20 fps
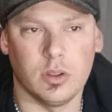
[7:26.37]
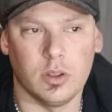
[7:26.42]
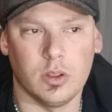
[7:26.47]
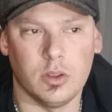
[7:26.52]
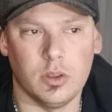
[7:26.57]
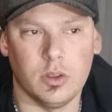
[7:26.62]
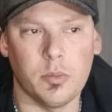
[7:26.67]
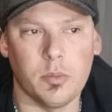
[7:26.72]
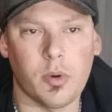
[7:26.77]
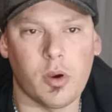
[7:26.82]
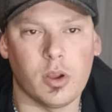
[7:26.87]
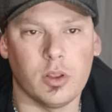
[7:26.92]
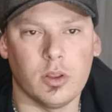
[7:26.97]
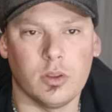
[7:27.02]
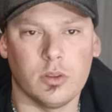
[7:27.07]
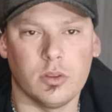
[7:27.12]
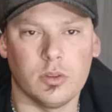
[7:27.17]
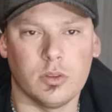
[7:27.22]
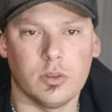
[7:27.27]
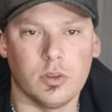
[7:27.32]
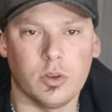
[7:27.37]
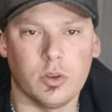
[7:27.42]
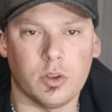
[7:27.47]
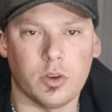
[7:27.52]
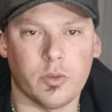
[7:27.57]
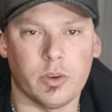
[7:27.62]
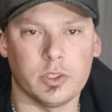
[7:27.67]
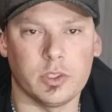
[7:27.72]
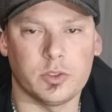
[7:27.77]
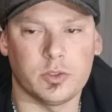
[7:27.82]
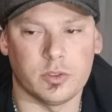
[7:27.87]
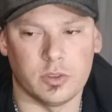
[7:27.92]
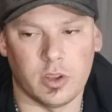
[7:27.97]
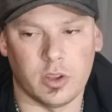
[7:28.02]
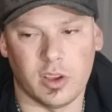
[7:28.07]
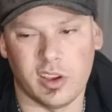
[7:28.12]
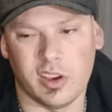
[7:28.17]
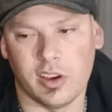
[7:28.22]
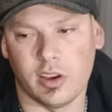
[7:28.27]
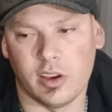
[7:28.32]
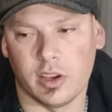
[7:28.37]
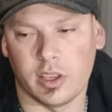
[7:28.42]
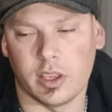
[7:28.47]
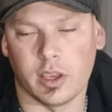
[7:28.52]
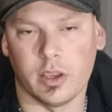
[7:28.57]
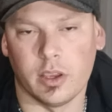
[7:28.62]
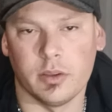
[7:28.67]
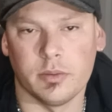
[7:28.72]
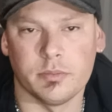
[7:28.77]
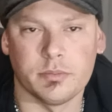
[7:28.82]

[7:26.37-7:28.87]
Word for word: You might look at a restaurant and go, oh, okay.